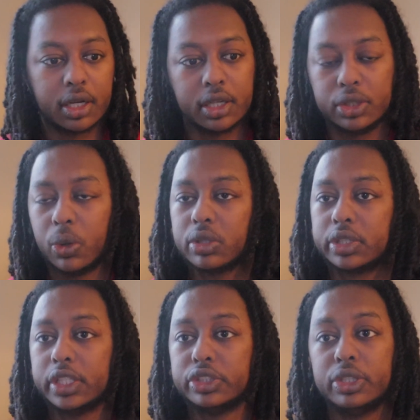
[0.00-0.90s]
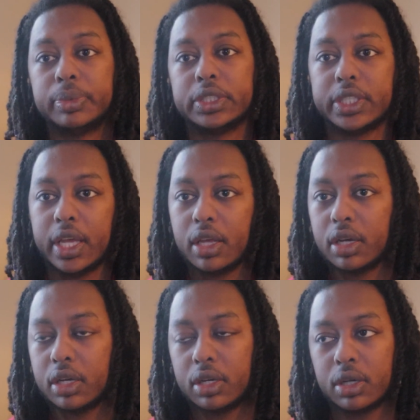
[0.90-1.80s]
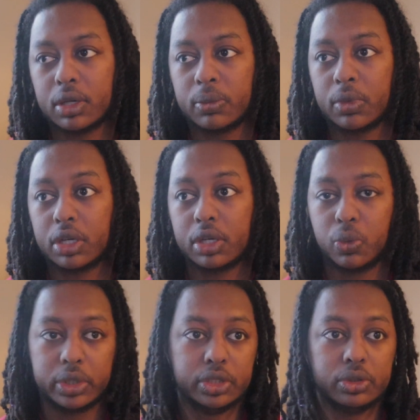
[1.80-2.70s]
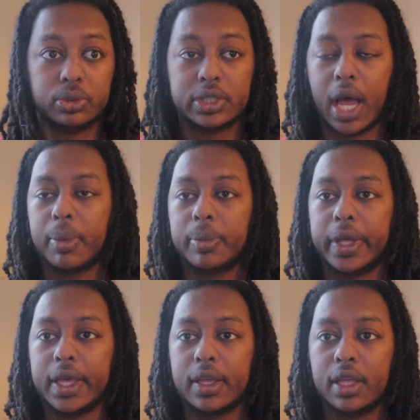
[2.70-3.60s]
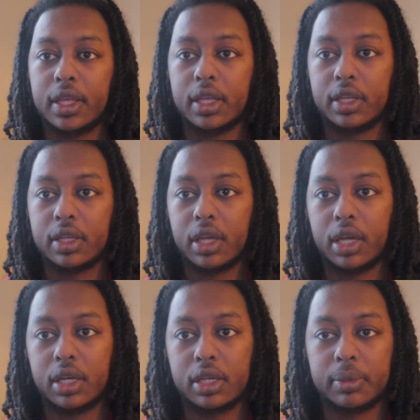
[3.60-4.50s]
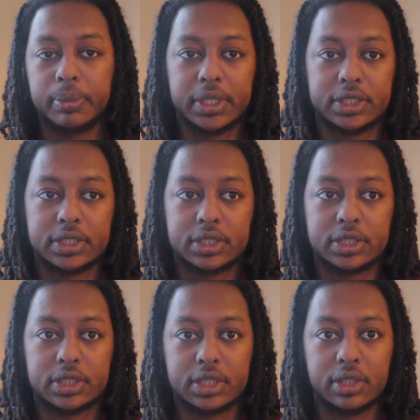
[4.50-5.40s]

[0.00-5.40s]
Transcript: You also get 2% when you use Apple Pay, but